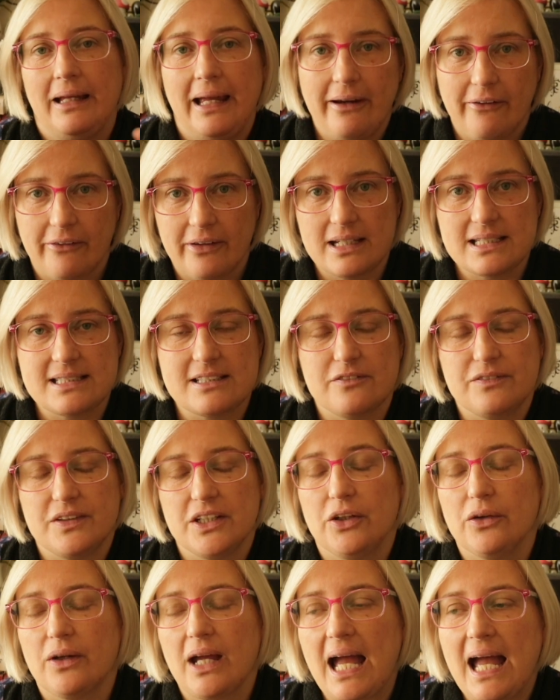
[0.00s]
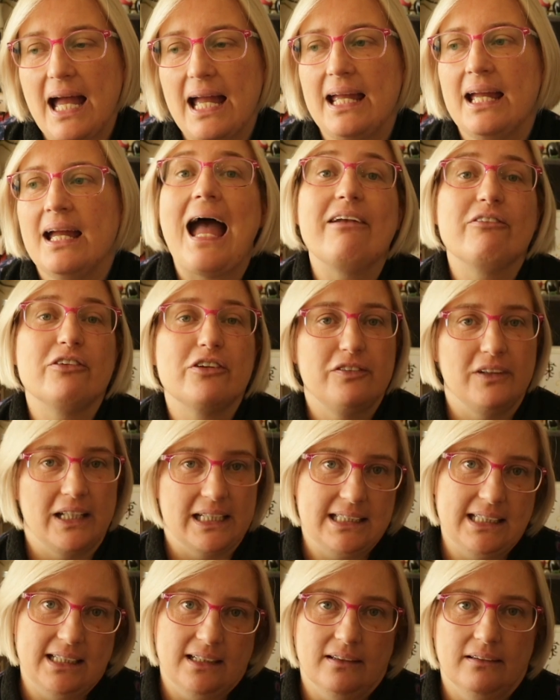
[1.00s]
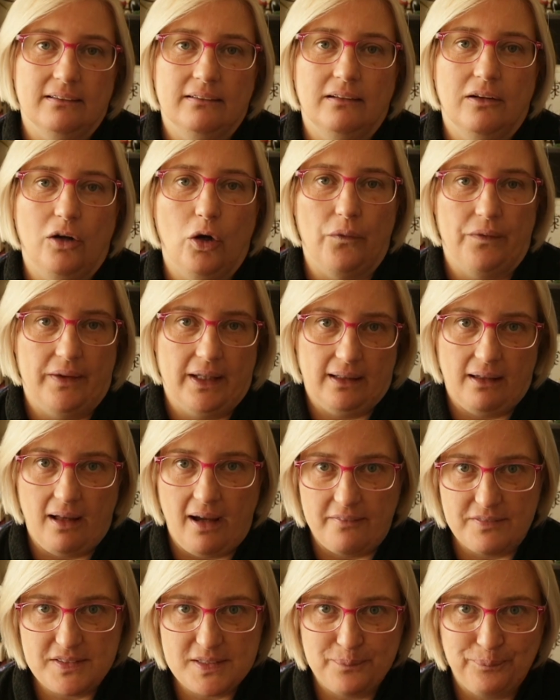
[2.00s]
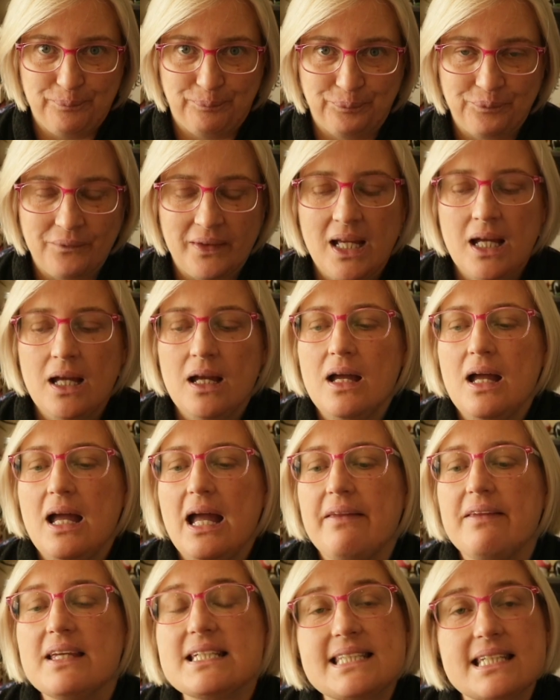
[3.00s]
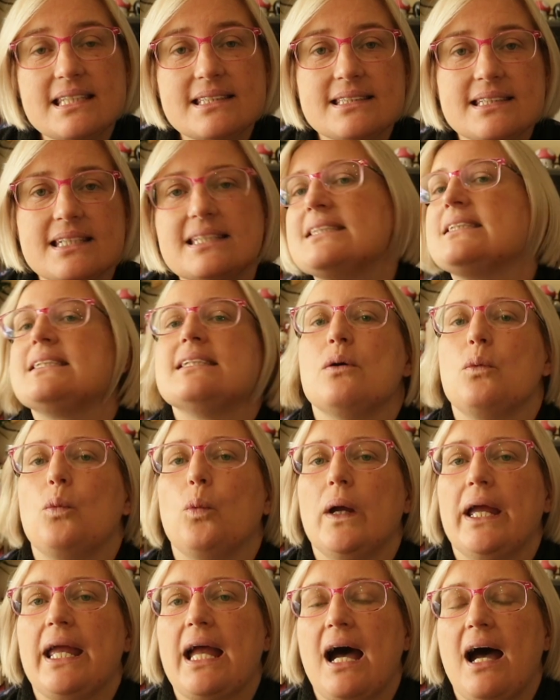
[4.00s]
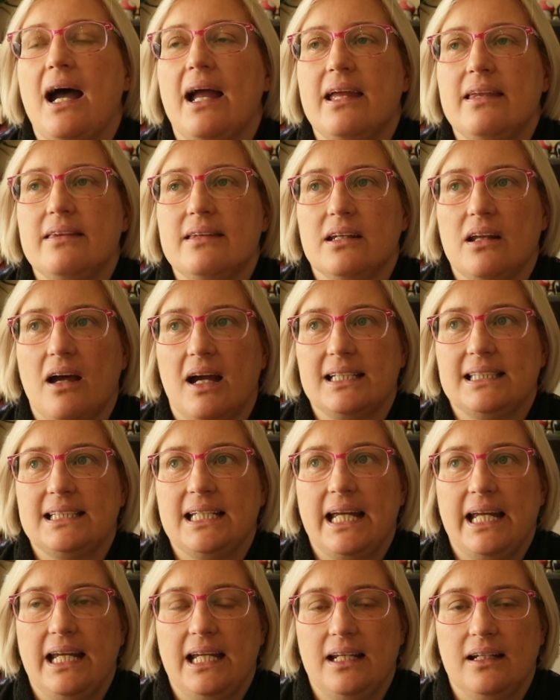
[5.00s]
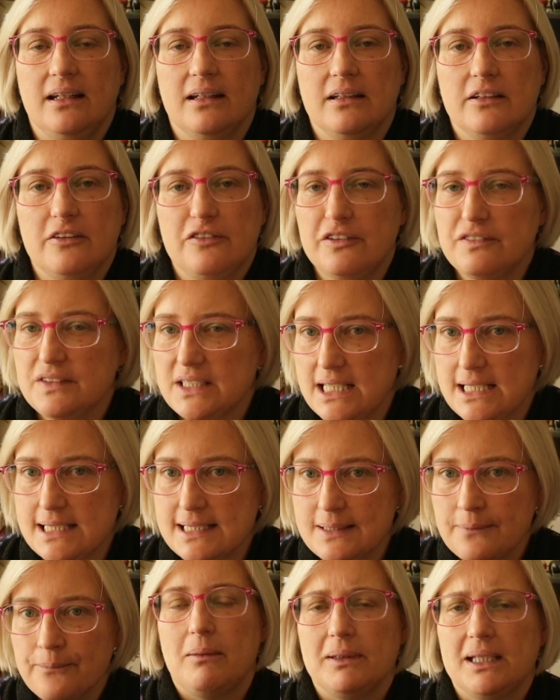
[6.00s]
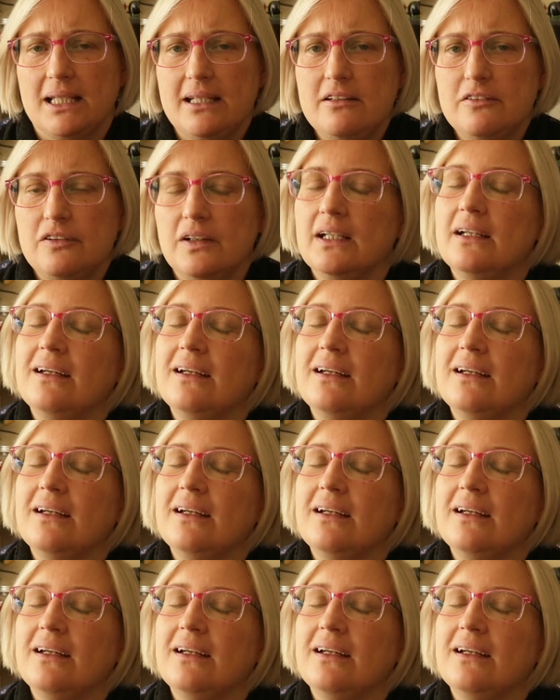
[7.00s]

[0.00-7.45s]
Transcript: areas of the UK and reflecting on their lives. In this instance, we are in the 1950s, I believe,